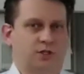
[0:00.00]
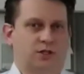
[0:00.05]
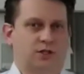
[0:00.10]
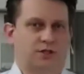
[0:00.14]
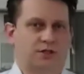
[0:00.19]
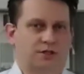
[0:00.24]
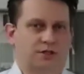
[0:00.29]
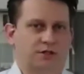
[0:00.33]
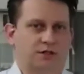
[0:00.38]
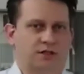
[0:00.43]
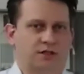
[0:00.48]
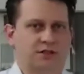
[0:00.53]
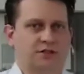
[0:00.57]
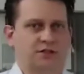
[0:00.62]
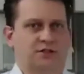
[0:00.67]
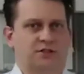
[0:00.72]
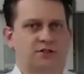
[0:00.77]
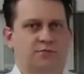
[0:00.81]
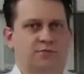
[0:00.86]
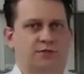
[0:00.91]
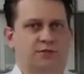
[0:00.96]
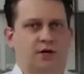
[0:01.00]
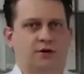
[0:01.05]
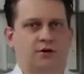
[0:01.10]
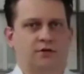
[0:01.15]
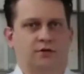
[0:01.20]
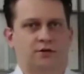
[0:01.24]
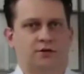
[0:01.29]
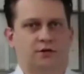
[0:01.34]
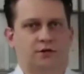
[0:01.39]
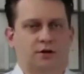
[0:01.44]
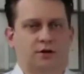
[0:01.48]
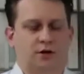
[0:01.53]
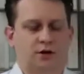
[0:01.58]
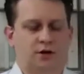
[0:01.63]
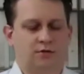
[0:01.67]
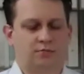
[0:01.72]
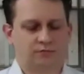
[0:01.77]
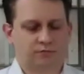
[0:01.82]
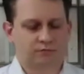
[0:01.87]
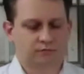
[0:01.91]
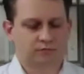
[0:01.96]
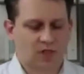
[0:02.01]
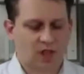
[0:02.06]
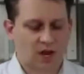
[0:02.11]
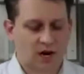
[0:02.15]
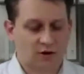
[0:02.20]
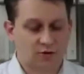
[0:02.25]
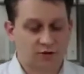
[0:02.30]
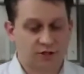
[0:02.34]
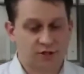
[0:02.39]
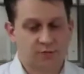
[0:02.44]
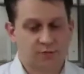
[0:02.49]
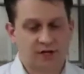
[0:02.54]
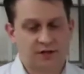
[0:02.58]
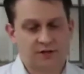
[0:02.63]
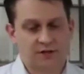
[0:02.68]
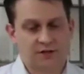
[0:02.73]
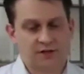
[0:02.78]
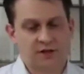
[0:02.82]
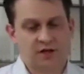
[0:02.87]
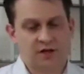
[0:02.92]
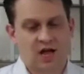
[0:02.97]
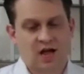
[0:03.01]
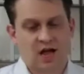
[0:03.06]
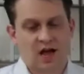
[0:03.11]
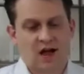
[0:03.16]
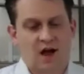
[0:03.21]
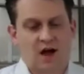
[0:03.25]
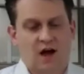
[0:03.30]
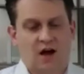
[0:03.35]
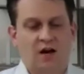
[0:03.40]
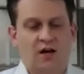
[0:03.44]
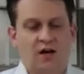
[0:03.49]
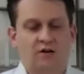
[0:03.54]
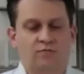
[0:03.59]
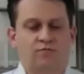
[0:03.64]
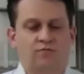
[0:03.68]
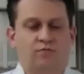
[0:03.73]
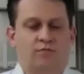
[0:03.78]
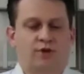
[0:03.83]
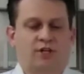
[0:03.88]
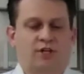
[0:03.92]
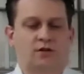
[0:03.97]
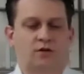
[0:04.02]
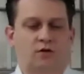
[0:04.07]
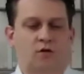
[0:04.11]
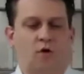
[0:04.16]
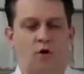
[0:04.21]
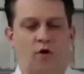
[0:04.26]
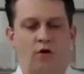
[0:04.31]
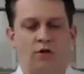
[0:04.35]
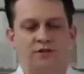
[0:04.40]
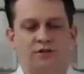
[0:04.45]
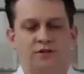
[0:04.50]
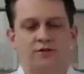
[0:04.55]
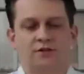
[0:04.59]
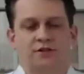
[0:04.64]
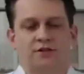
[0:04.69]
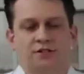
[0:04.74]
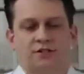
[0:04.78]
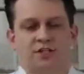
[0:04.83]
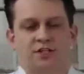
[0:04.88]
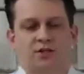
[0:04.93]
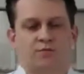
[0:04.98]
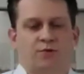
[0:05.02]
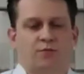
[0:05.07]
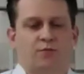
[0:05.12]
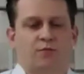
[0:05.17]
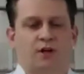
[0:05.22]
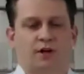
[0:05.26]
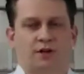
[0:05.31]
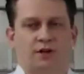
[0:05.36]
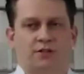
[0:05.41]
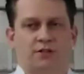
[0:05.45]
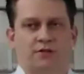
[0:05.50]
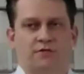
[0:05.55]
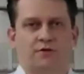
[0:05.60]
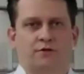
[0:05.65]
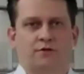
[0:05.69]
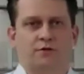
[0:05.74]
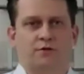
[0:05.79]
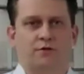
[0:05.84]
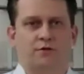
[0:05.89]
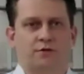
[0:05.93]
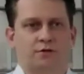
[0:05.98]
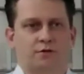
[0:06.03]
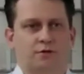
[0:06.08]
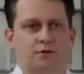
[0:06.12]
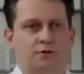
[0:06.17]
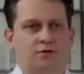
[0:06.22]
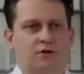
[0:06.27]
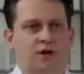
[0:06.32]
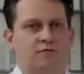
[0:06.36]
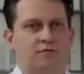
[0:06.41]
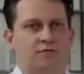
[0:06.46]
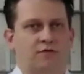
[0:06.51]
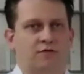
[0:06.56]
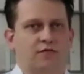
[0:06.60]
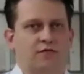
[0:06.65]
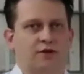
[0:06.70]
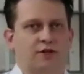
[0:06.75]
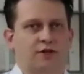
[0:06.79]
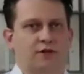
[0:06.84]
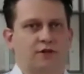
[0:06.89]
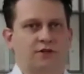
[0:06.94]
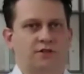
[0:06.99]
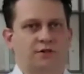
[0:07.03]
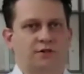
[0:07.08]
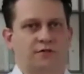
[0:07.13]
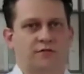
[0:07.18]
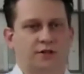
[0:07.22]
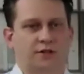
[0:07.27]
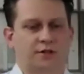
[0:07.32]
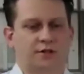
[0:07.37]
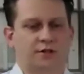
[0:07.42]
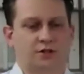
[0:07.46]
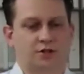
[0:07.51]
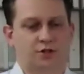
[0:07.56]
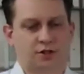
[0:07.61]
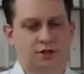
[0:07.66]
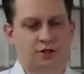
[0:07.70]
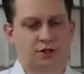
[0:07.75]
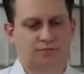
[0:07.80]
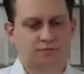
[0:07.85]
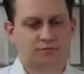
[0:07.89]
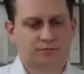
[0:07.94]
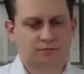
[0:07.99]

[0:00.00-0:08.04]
In this case, it's about aerospace, but also the same applies, of course, to other fields of industry.